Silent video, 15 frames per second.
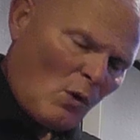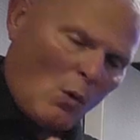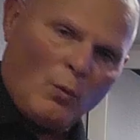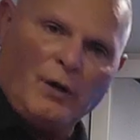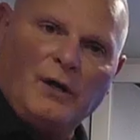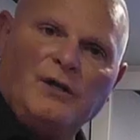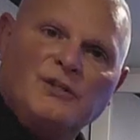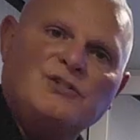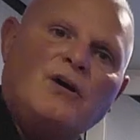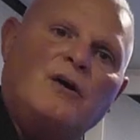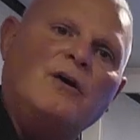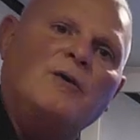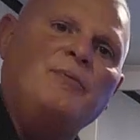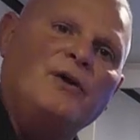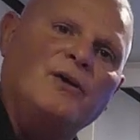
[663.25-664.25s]
We're going to
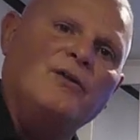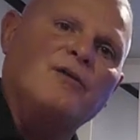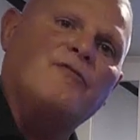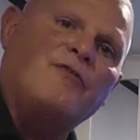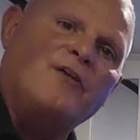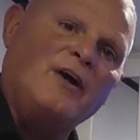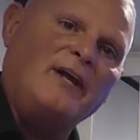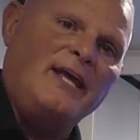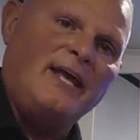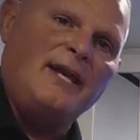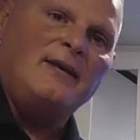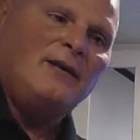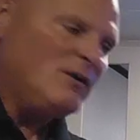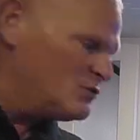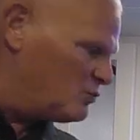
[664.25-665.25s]
start up here in the front
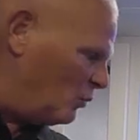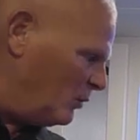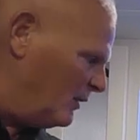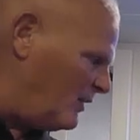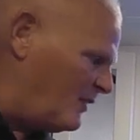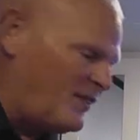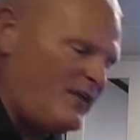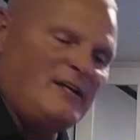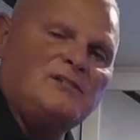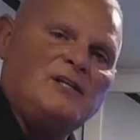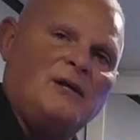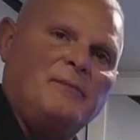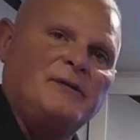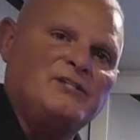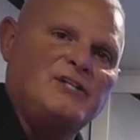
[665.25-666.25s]
end because one of the things
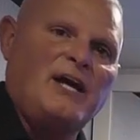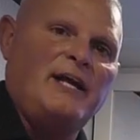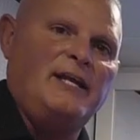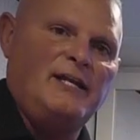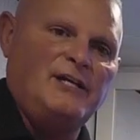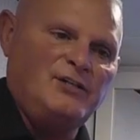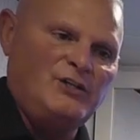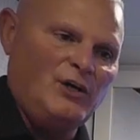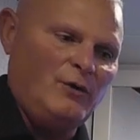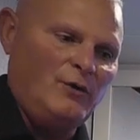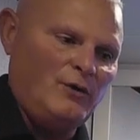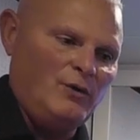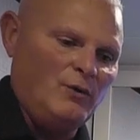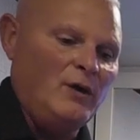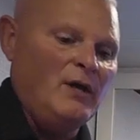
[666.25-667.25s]
that I'm excited to show
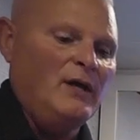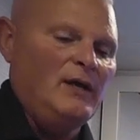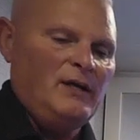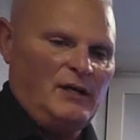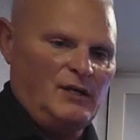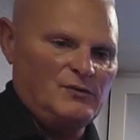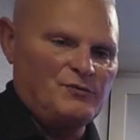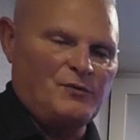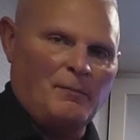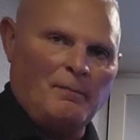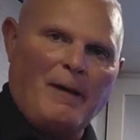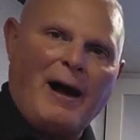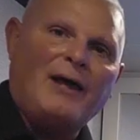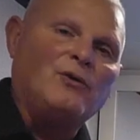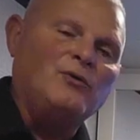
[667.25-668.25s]
you is from
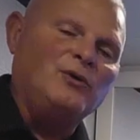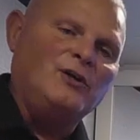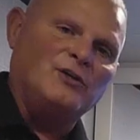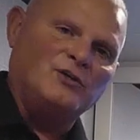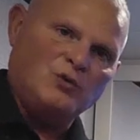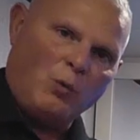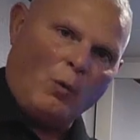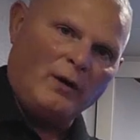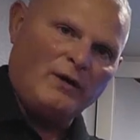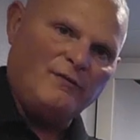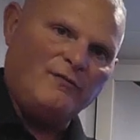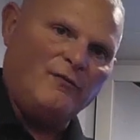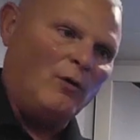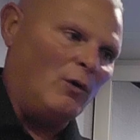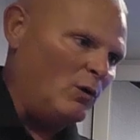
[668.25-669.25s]
model year
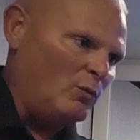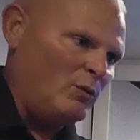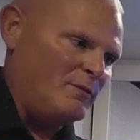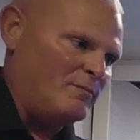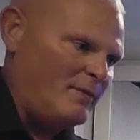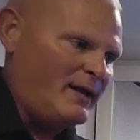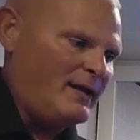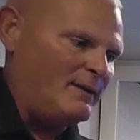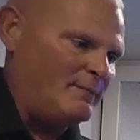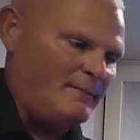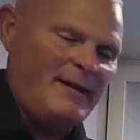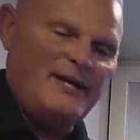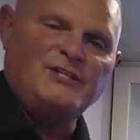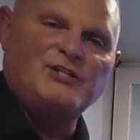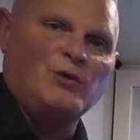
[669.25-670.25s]
24, we've made a
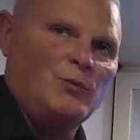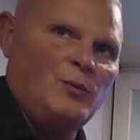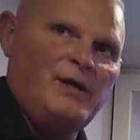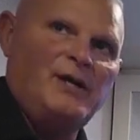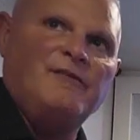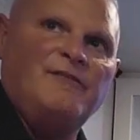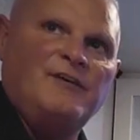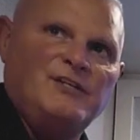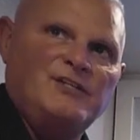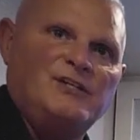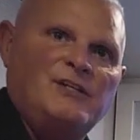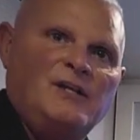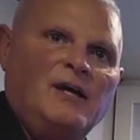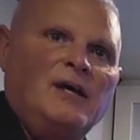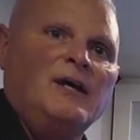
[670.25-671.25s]
major
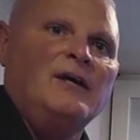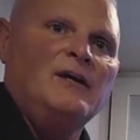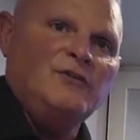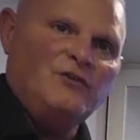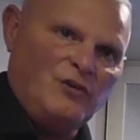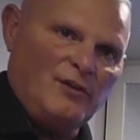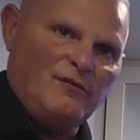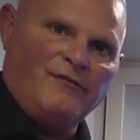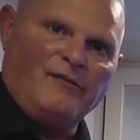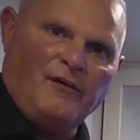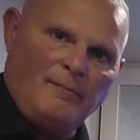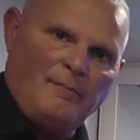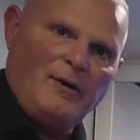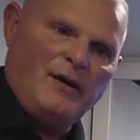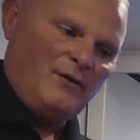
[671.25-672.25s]
redivision to the
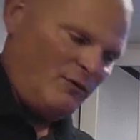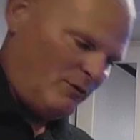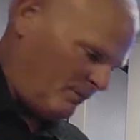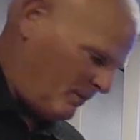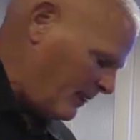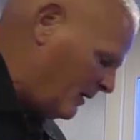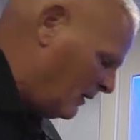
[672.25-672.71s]
front bedroom.